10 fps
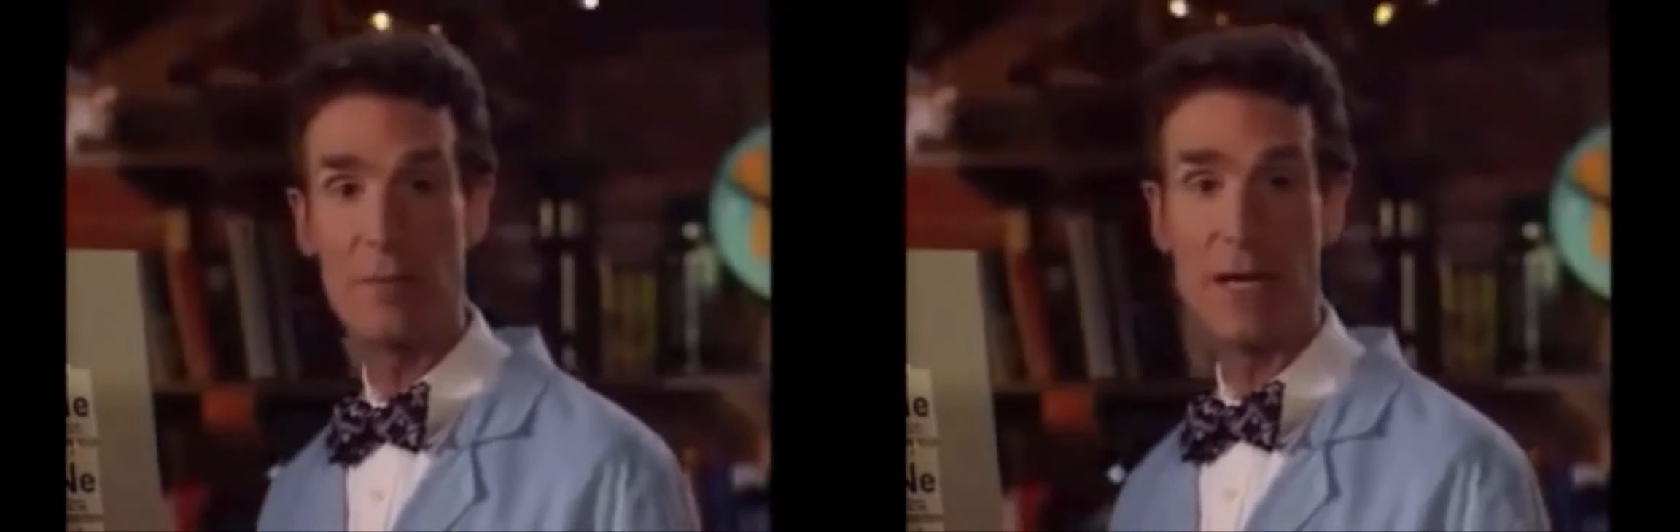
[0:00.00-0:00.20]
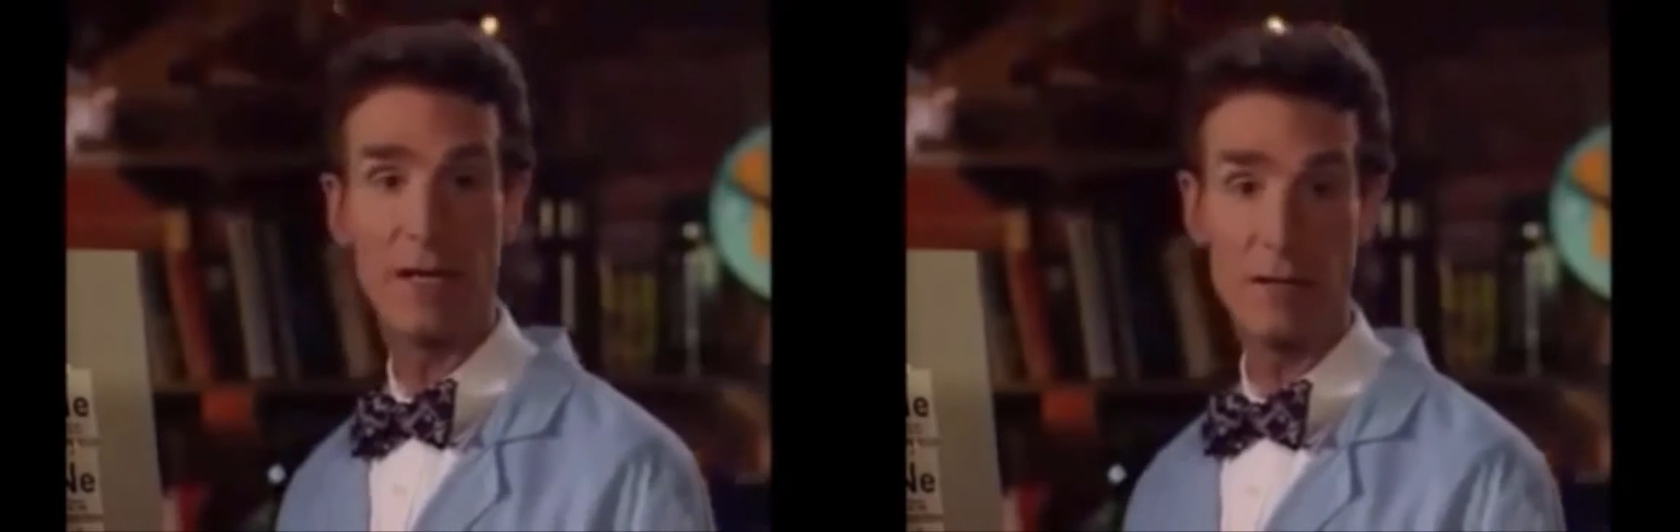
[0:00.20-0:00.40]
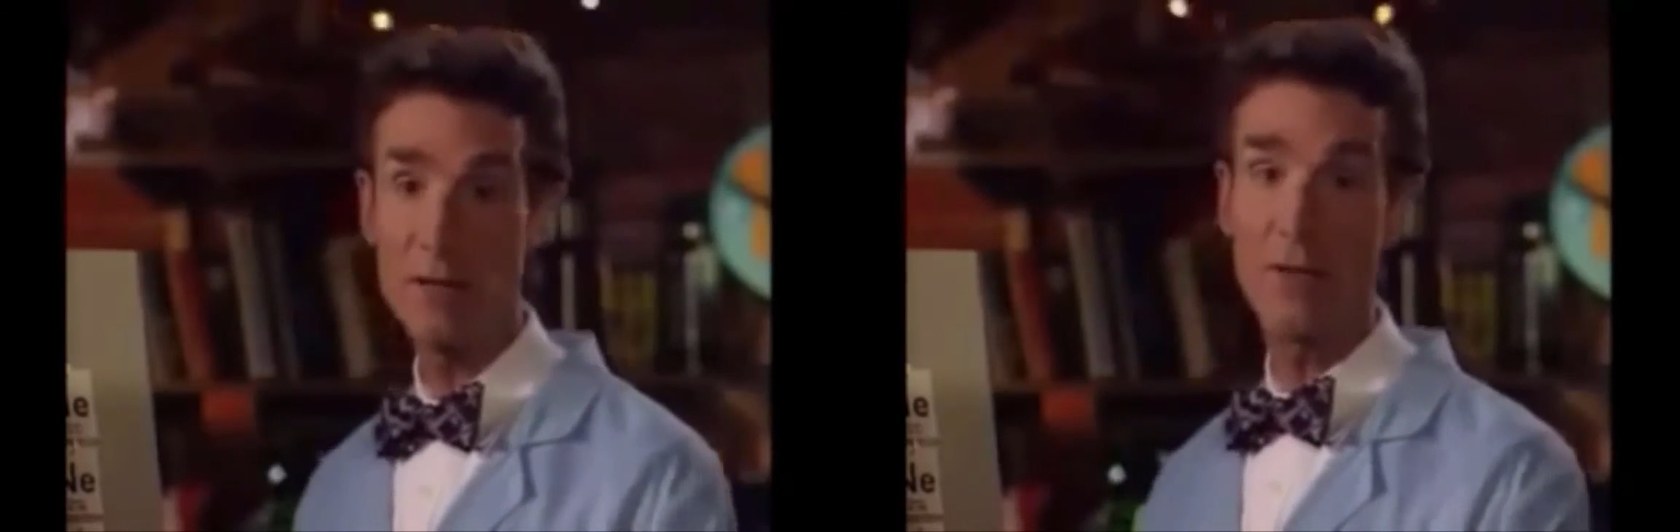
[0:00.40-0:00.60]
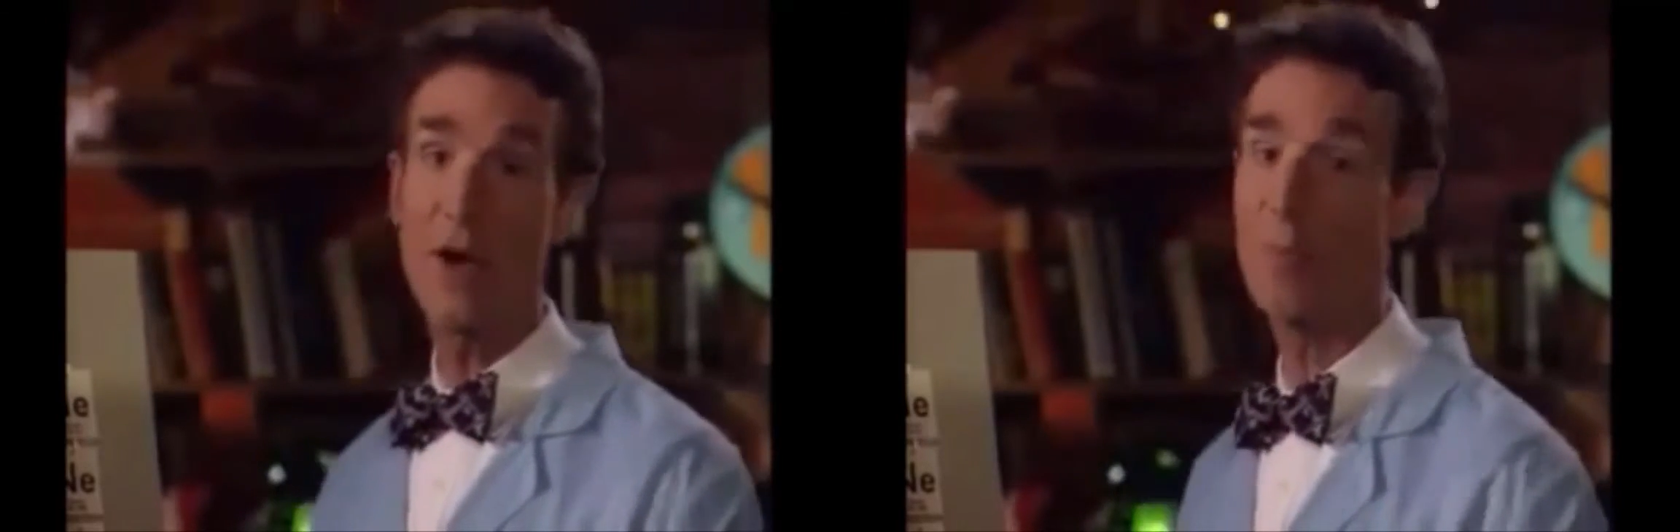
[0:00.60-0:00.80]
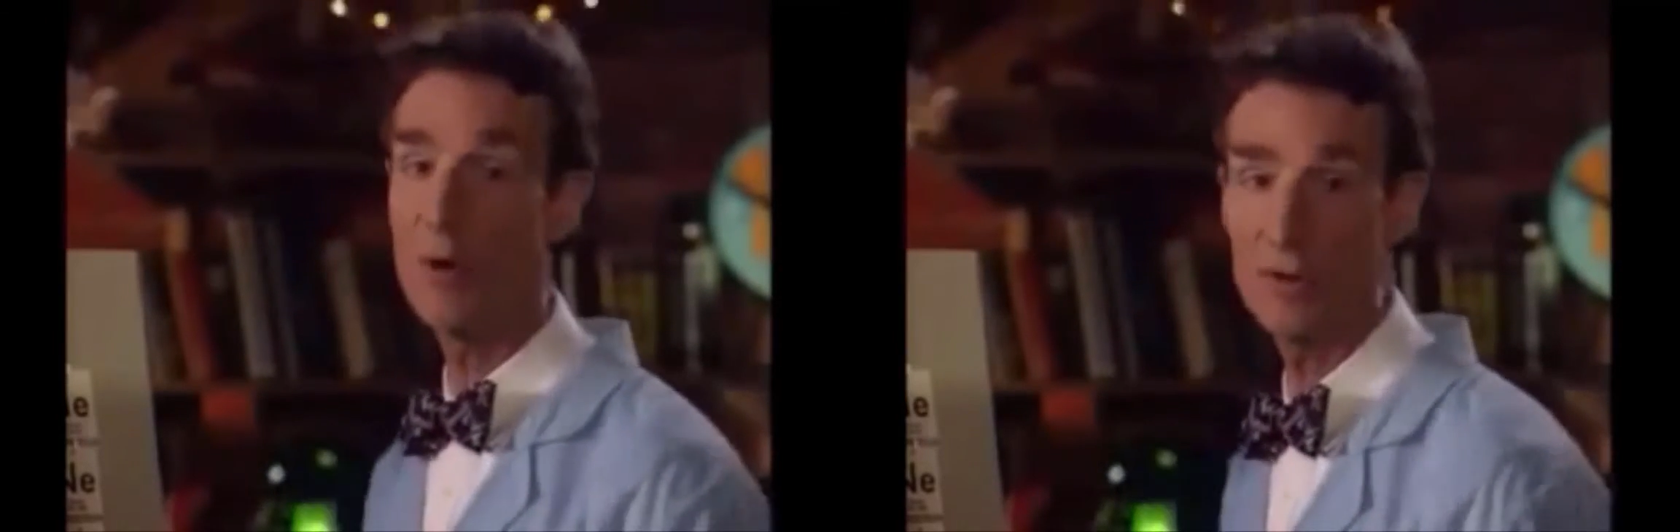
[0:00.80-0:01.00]
and you
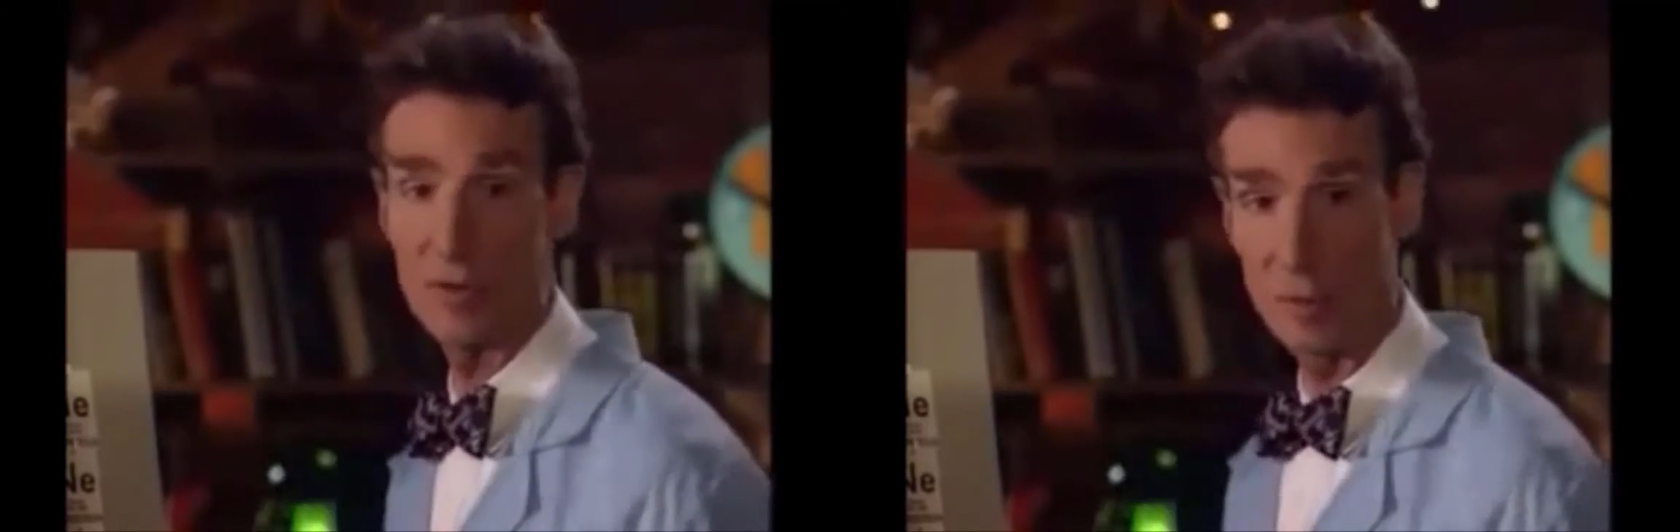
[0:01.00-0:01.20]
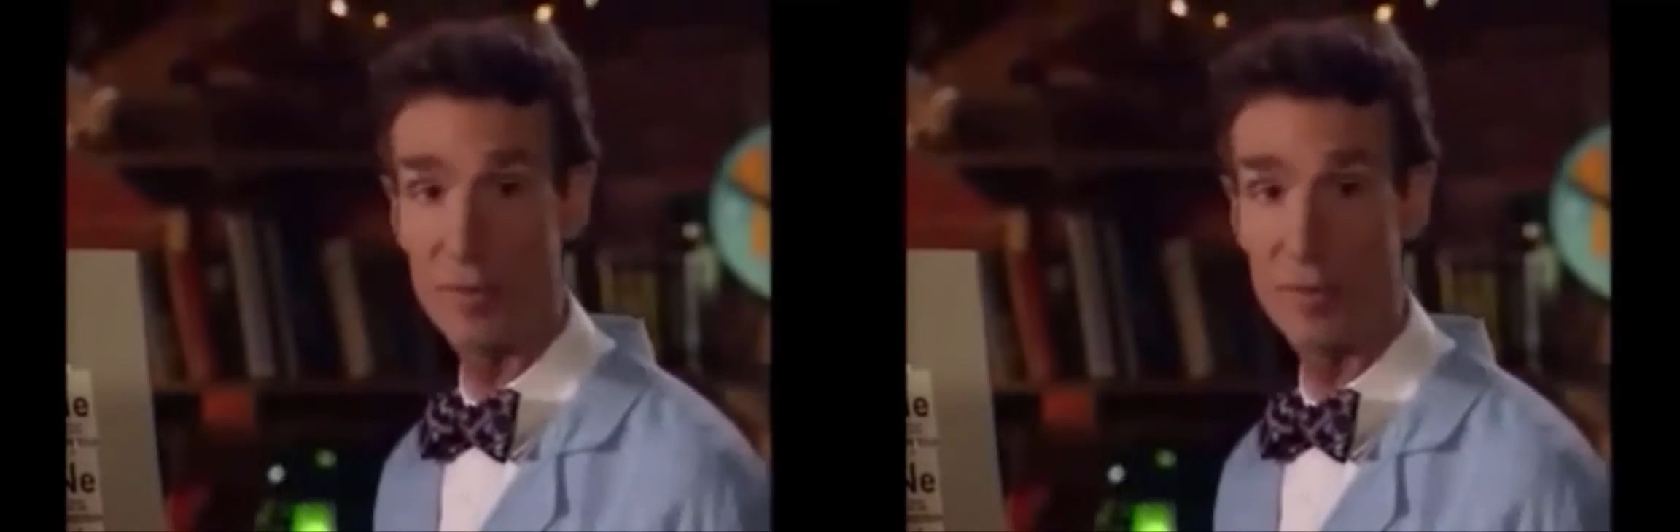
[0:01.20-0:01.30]
know most of